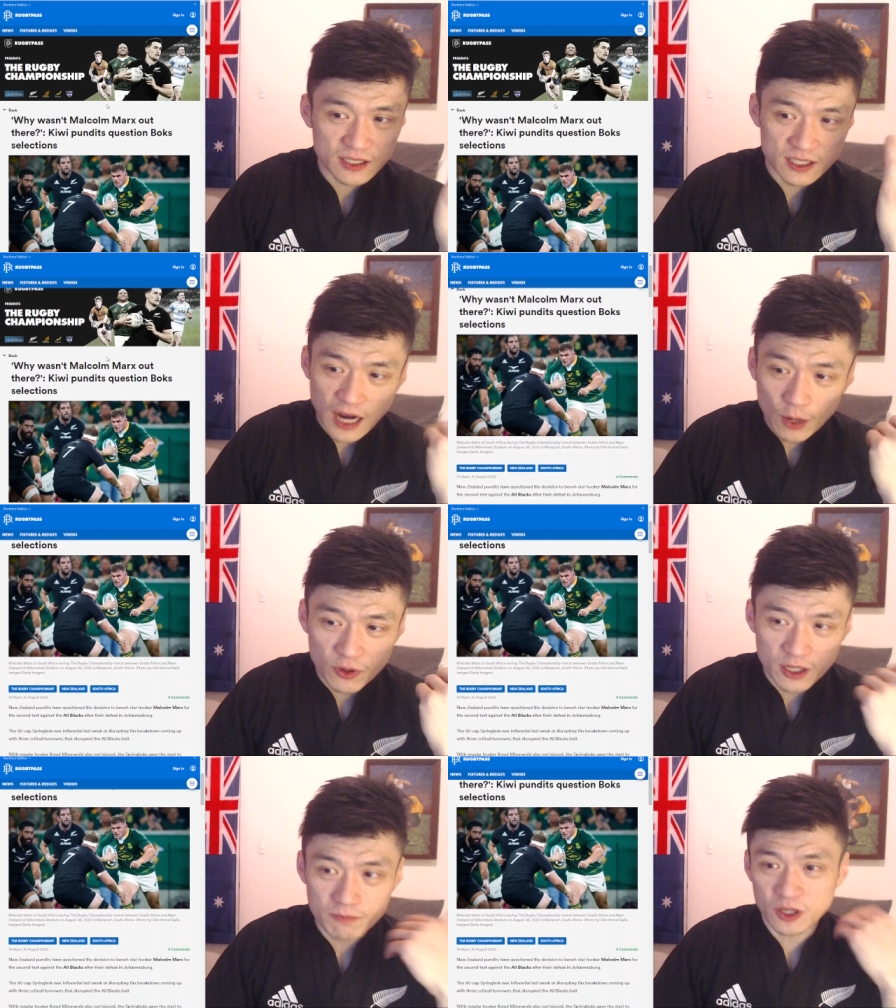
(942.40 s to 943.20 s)
start with
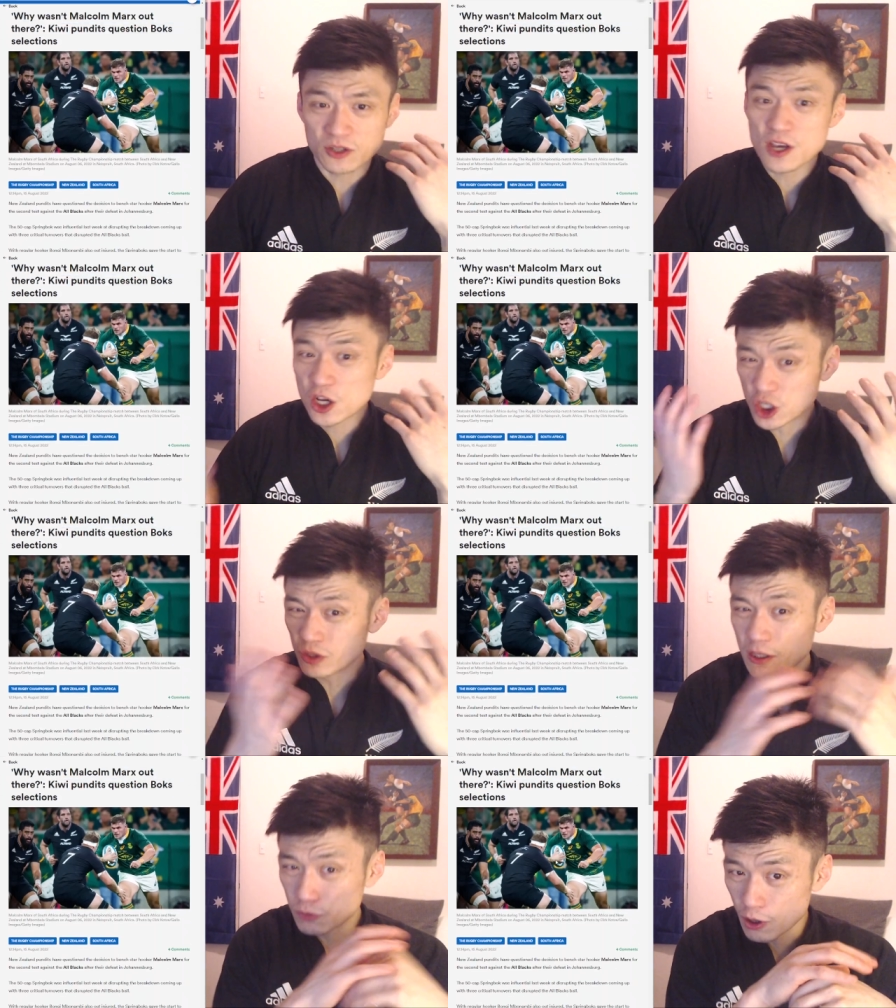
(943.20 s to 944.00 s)
him, because
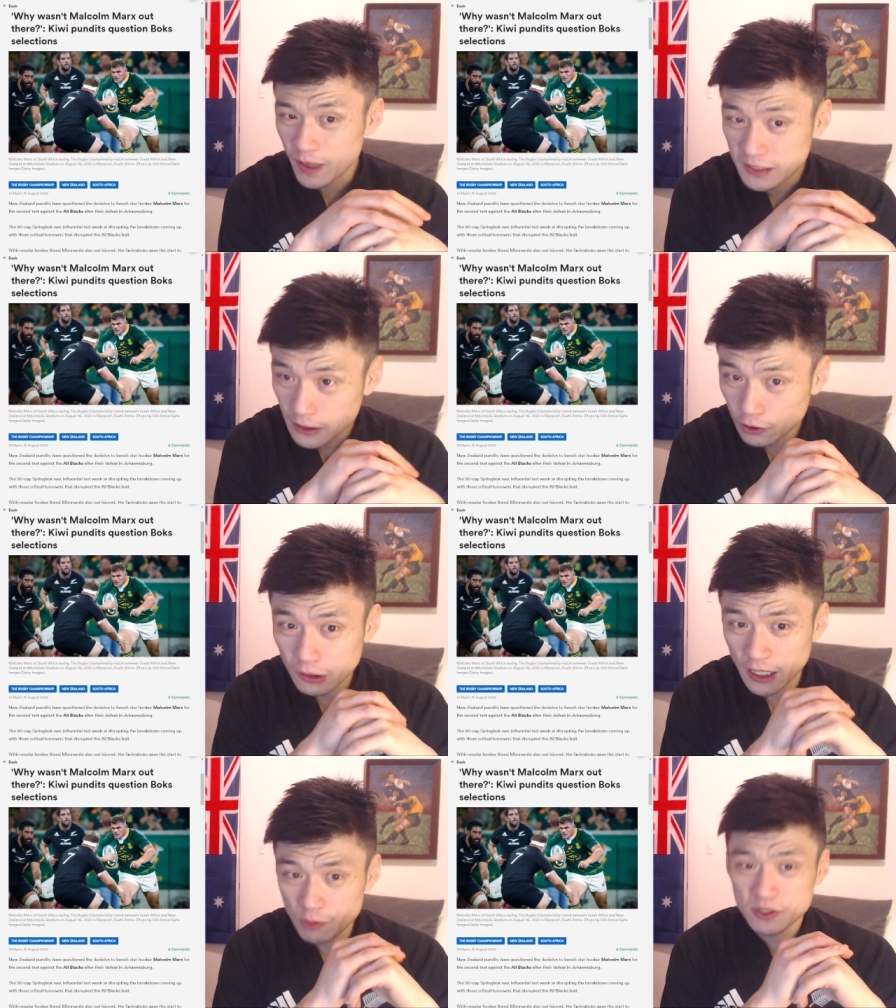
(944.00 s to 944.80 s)
Joseph Dweba did look
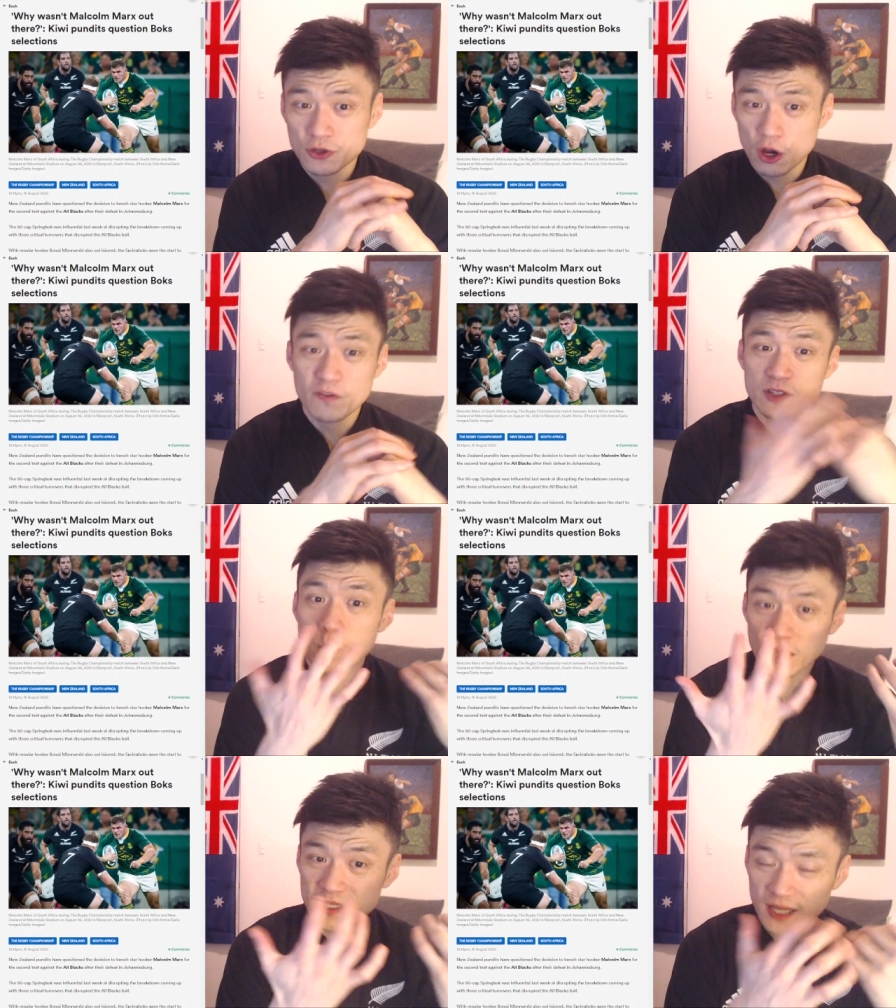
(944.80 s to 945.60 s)
like he was nervous
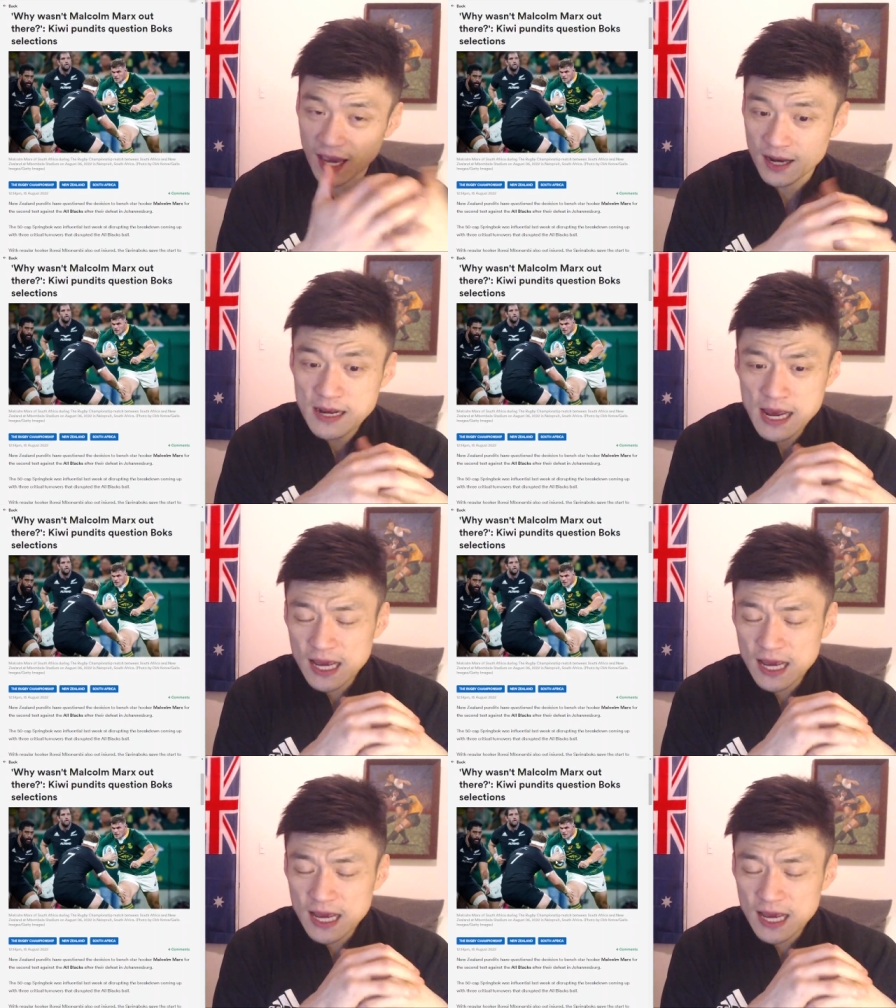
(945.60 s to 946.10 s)
once again.